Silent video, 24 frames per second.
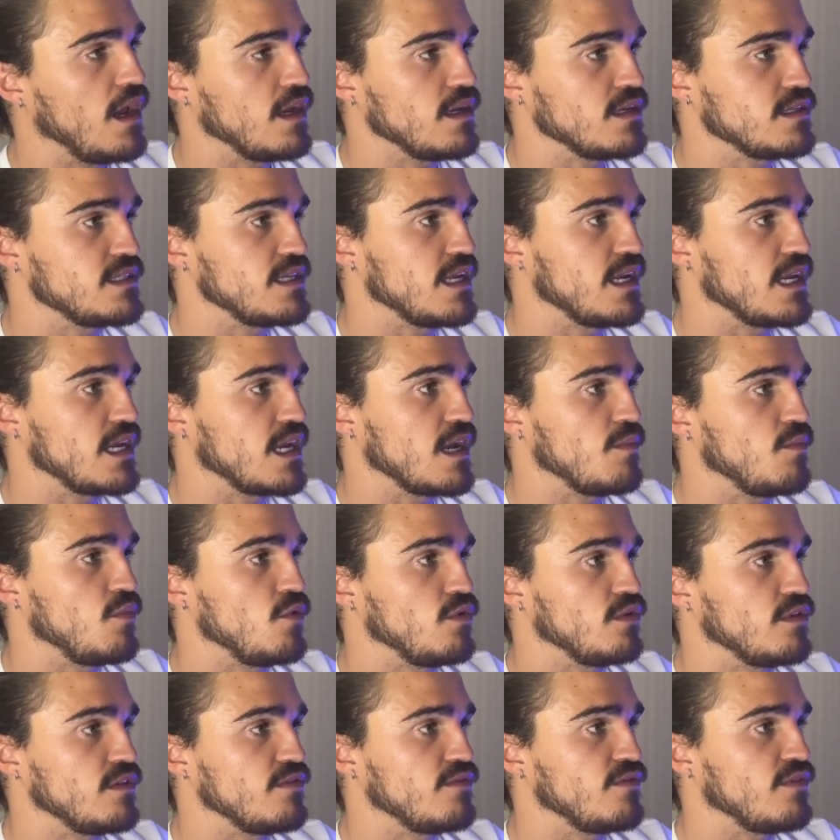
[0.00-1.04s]
setting up
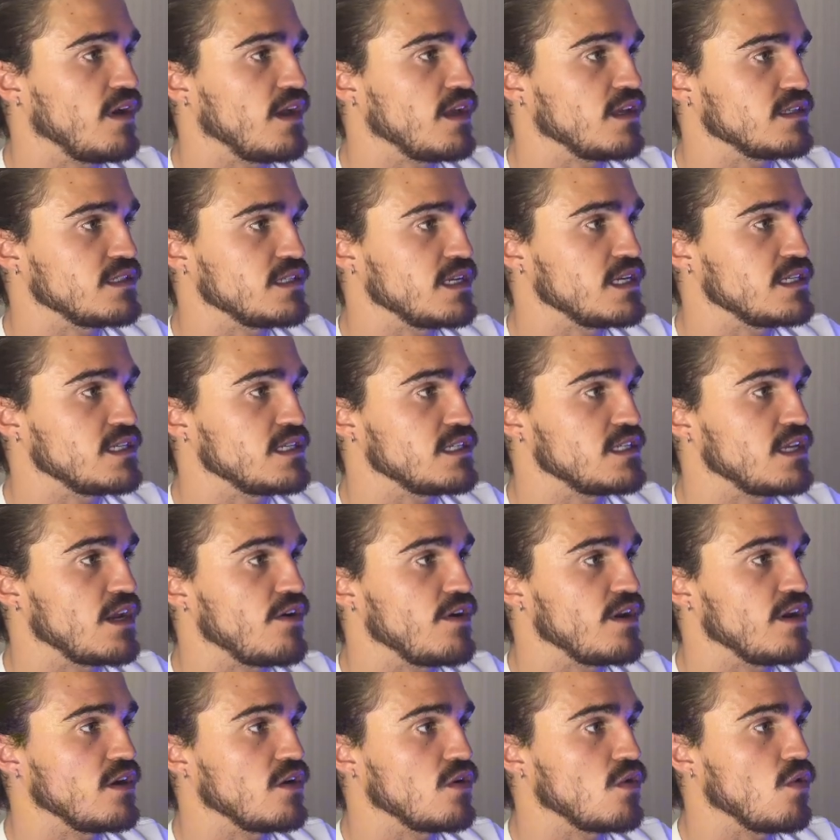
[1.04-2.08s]
all the files
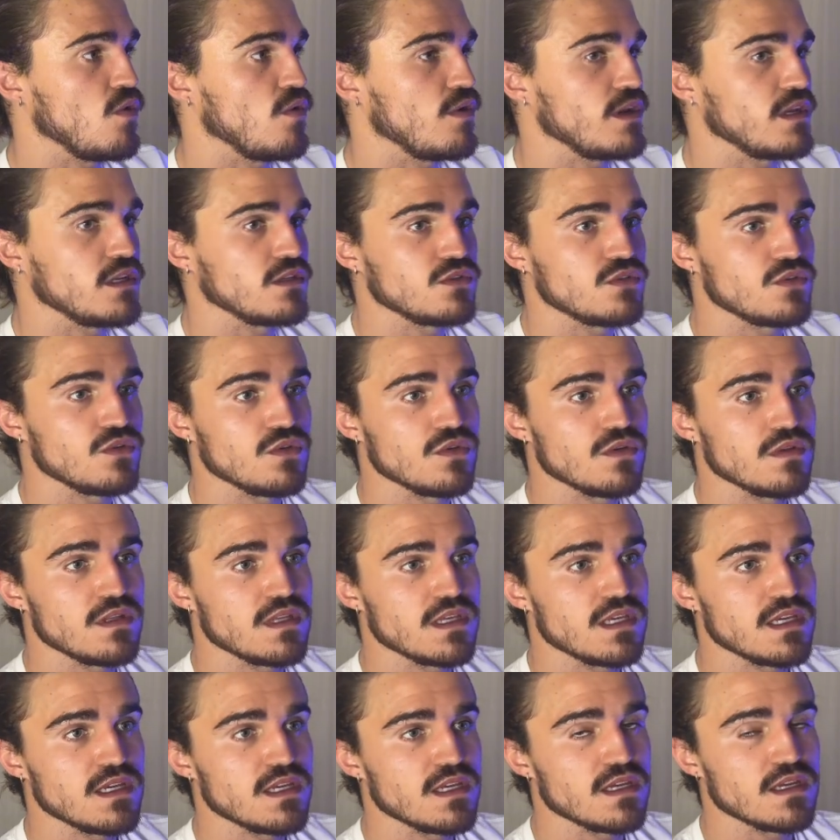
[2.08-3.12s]
necessary according to
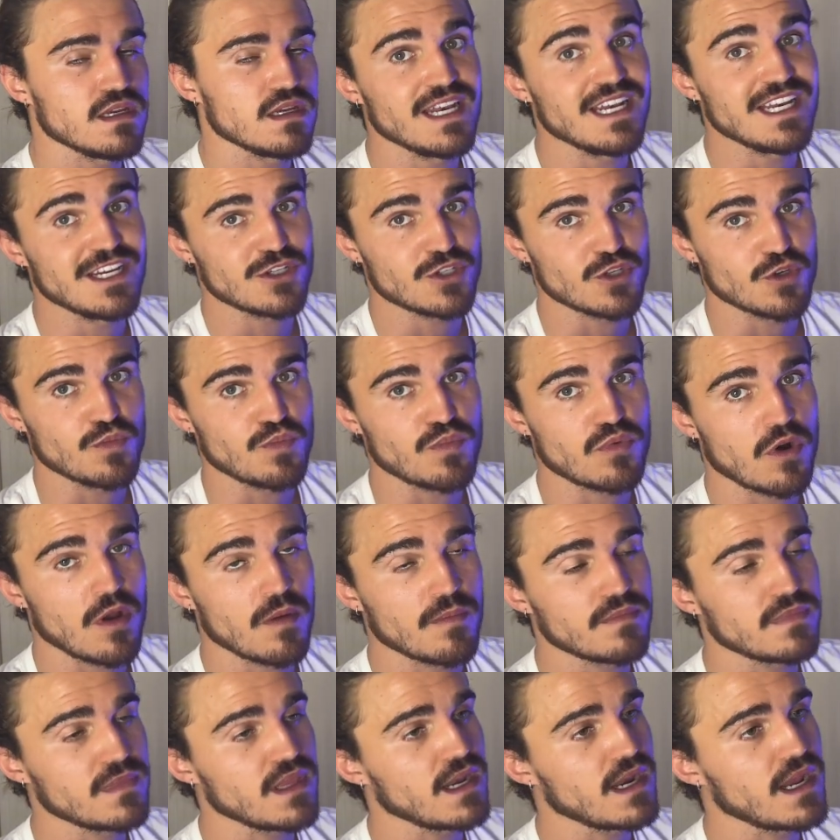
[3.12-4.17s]
the initial
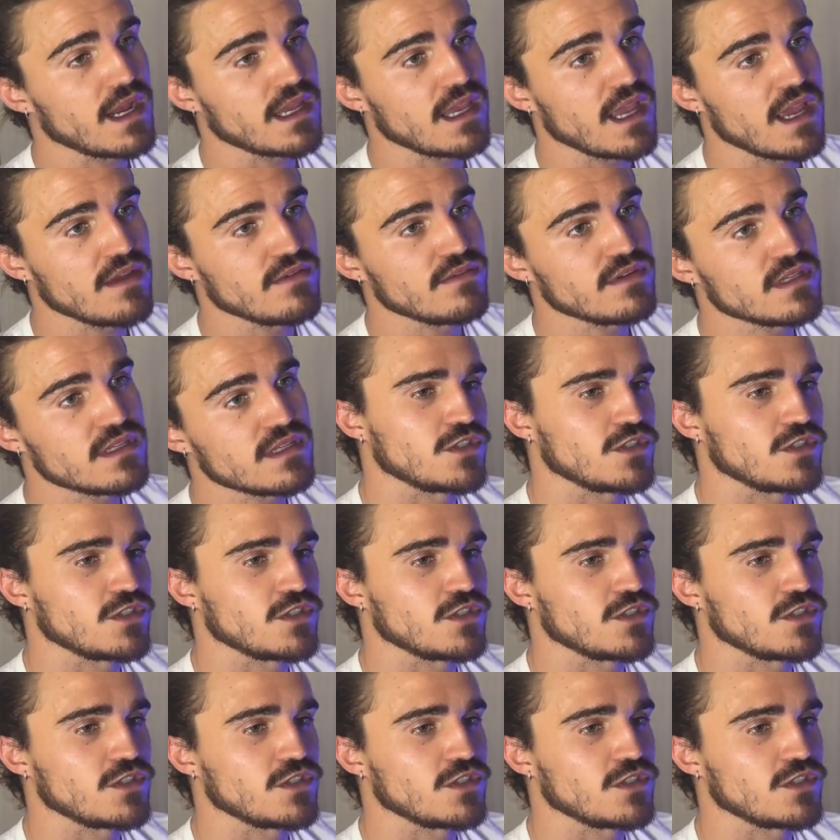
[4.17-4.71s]
prompt that I gave it.